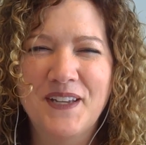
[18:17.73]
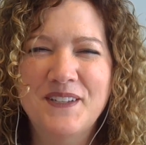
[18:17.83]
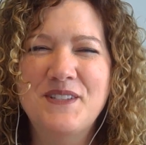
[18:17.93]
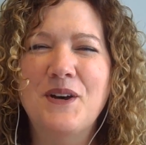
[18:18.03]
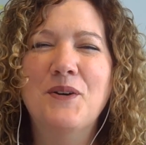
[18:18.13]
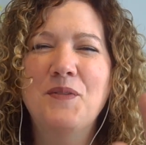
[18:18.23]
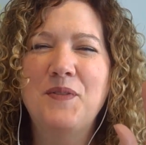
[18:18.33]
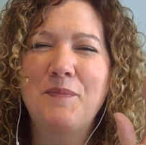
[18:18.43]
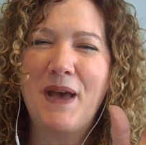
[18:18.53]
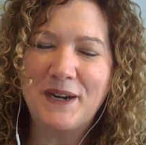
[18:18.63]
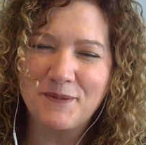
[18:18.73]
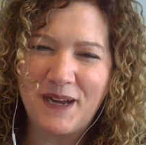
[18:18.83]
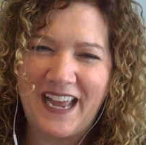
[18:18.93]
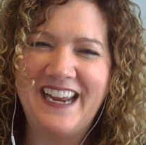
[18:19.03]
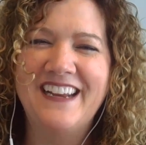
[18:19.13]
So the better
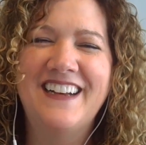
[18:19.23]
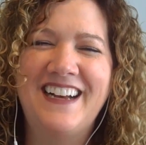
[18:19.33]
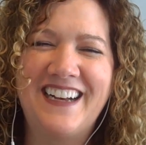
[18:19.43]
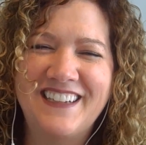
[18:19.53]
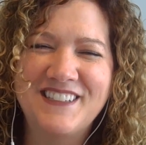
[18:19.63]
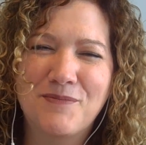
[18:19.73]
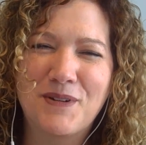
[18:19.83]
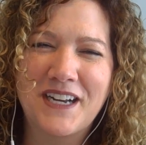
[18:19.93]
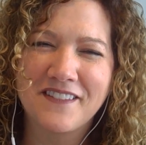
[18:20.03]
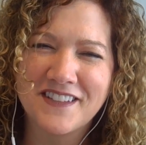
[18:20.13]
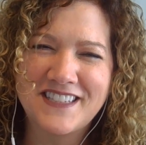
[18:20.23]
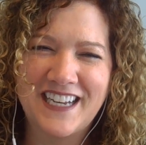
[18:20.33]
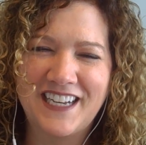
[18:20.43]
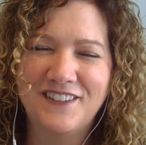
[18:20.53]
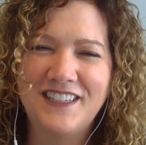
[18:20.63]
way to bring all this
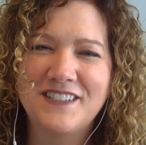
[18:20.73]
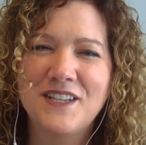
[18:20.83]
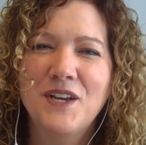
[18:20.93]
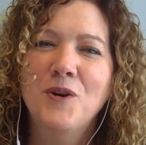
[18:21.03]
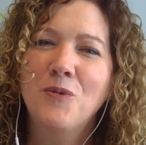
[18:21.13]
down is